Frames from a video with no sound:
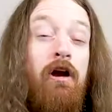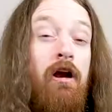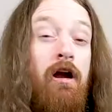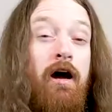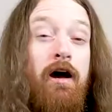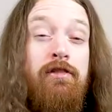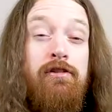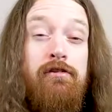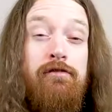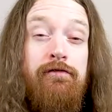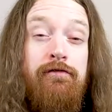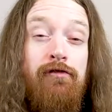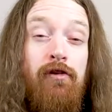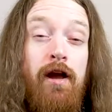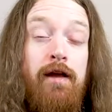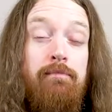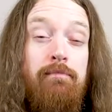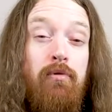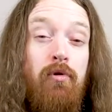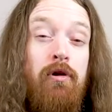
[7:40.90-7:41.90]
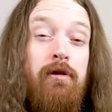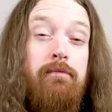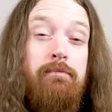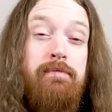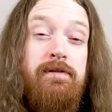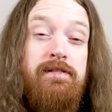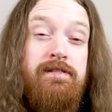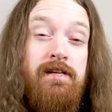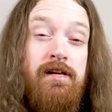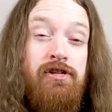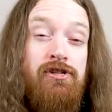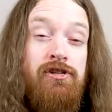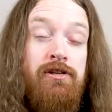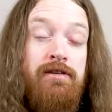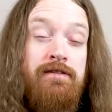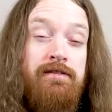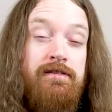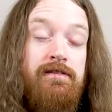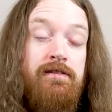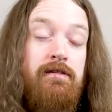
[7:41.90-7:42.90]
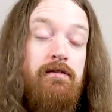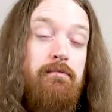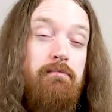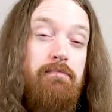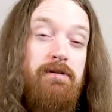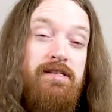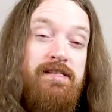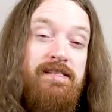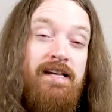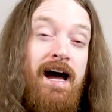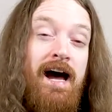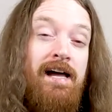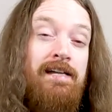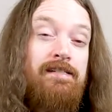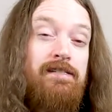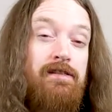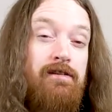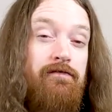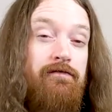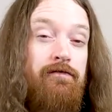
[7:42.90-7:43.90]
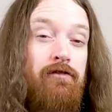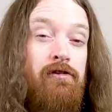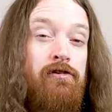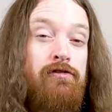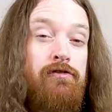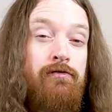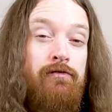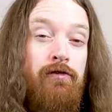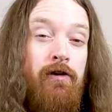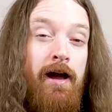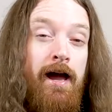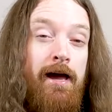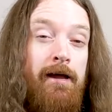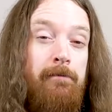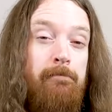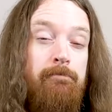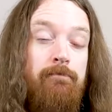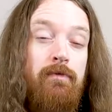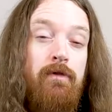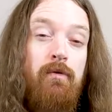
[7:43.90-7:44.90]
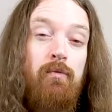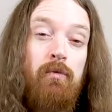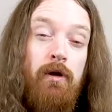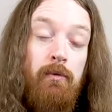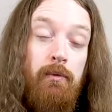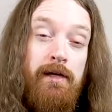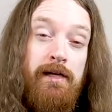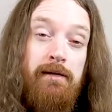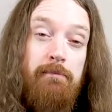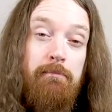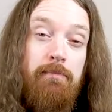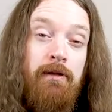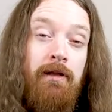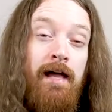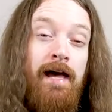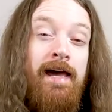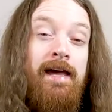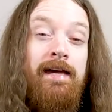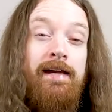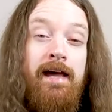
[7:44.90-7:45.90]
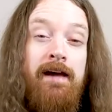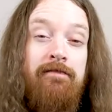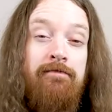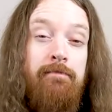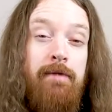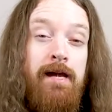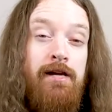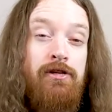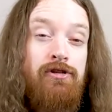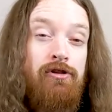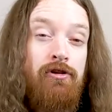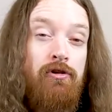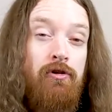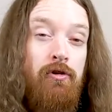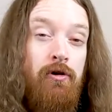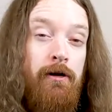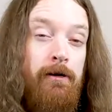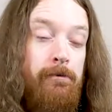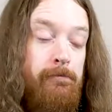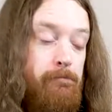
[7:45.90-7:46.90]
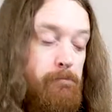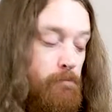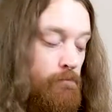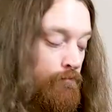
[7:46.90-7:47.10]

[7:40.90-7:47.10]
are other fretboard positions besides the 1st fret where we can play an F major chord.